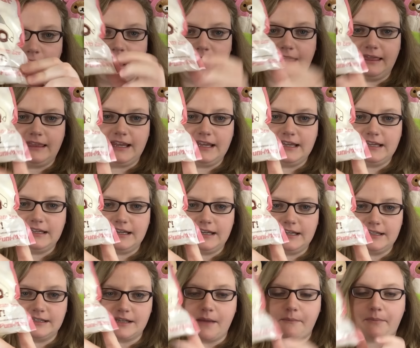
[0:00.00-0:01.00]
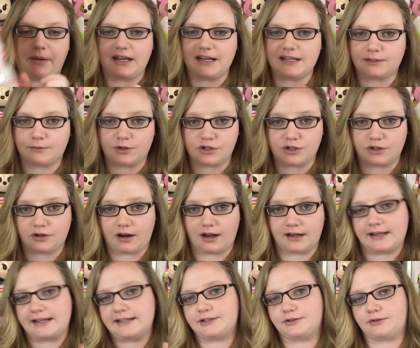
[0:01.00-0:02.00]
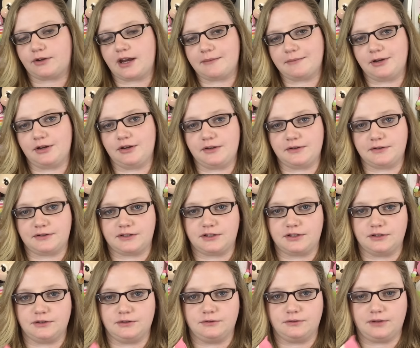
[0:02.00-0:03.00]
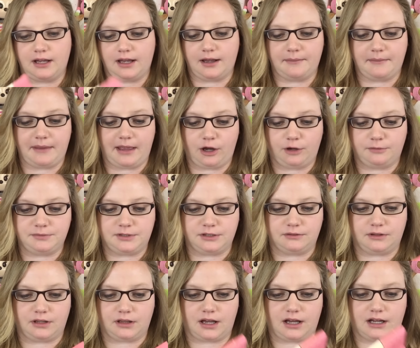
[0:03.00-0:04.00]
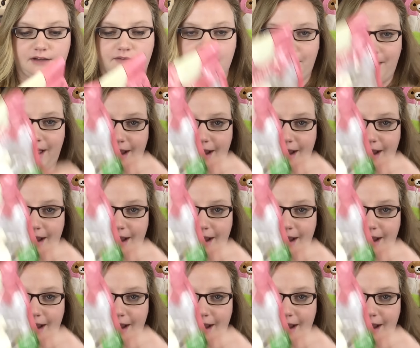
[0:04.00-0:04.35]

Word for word: Eileen is Bunny Squisher on Instagram who used to um, help do a lot of the